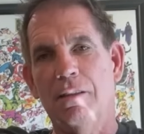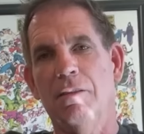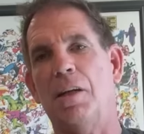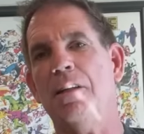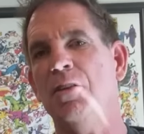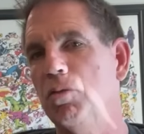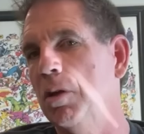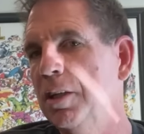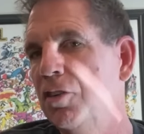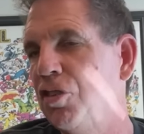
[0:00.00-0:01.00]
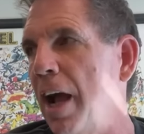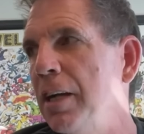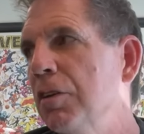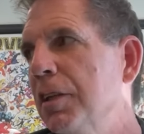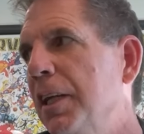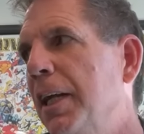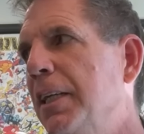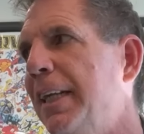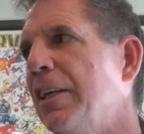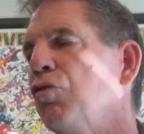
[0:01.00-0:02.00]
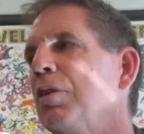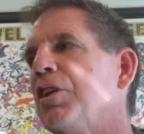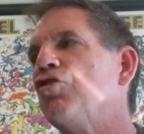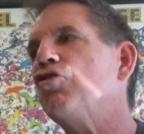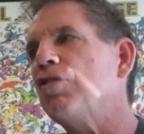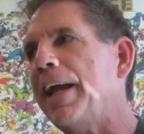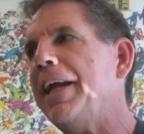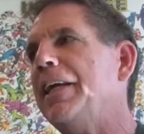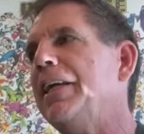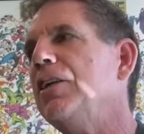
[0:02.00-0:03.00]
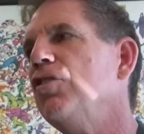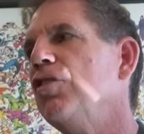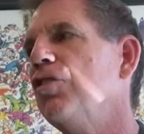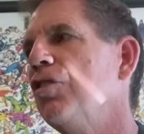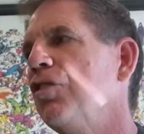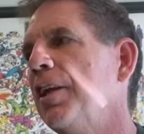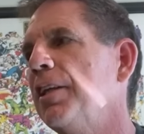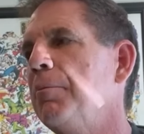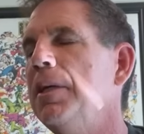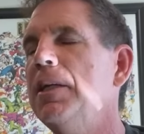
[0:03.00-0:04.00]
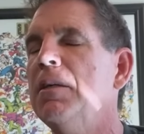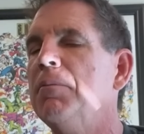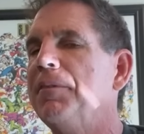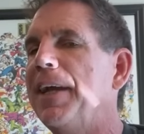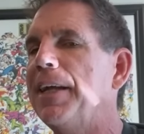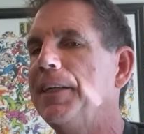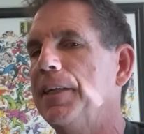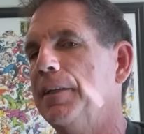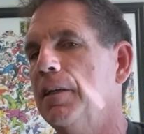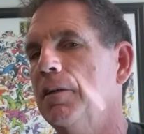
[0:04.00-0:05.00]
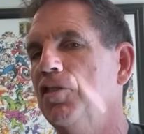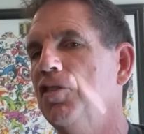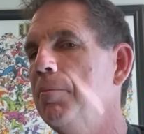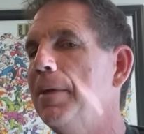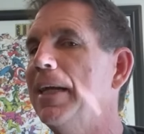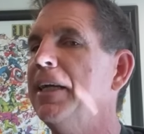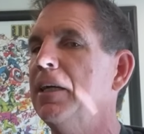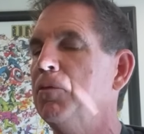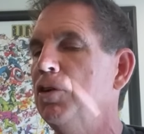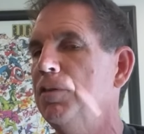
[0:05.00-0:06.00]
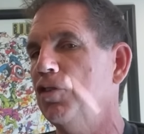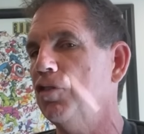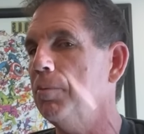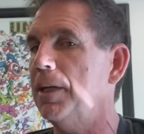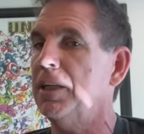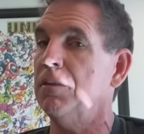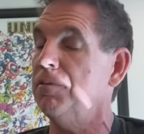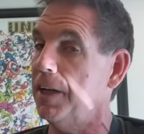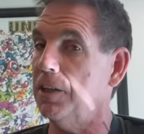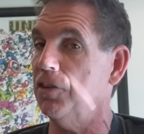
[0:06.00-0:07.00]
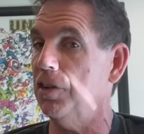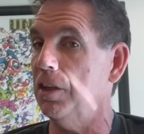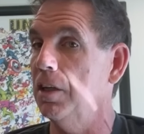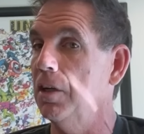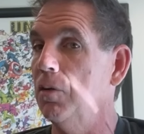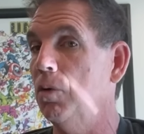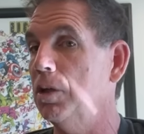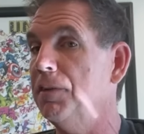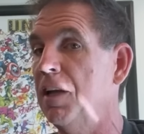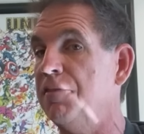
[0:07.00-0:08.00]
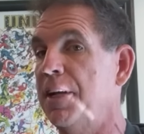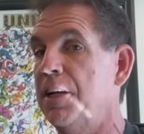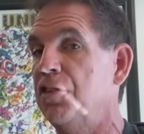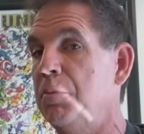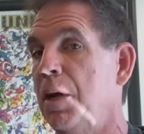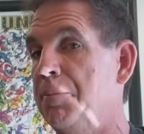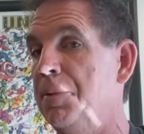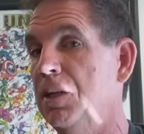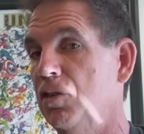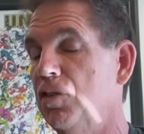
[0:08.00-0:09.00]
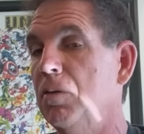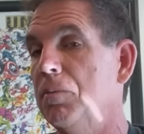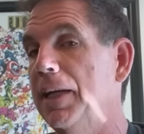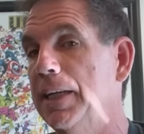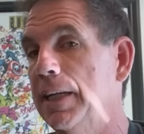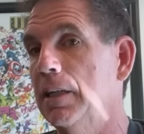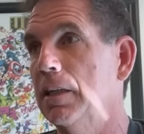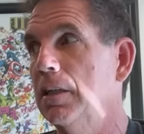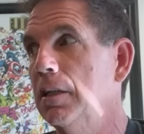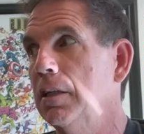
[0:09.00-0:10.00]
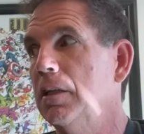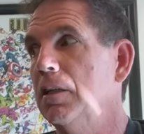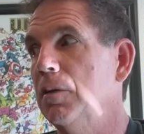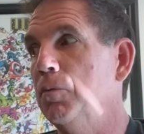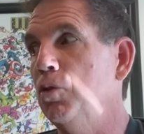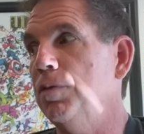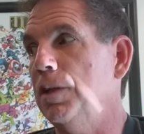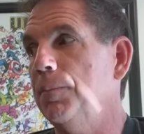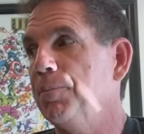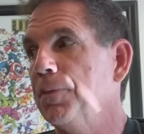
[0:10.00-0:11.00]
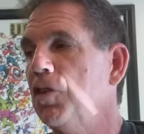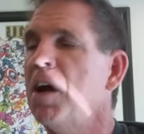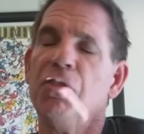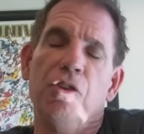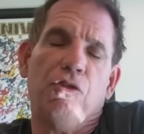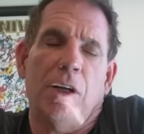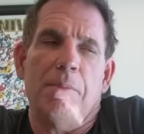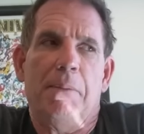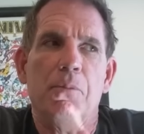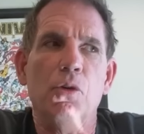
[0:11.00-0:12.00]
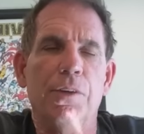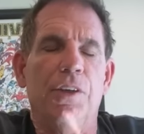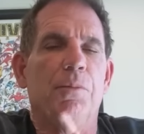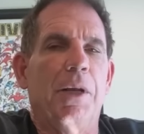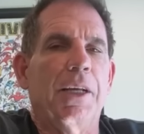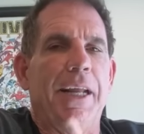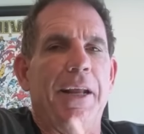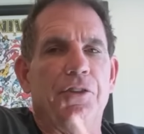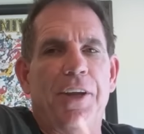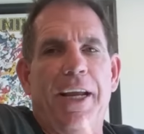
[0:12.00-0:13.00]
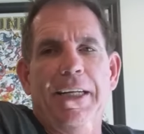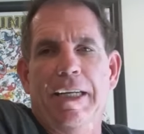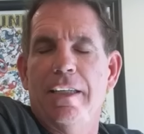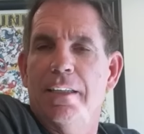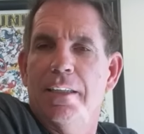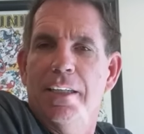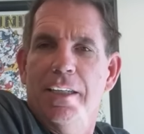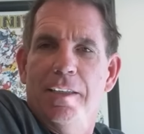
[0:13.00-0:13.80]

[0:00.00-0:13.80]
You know, nothing's really. Ch- I don't think anything's really changed. It's just like the medium of getting it there. You're still making a movie. You're still making a fantasy. Whatever that fantasy might be, you're still making the movie. Because I always do try to make movies and make it entertaining.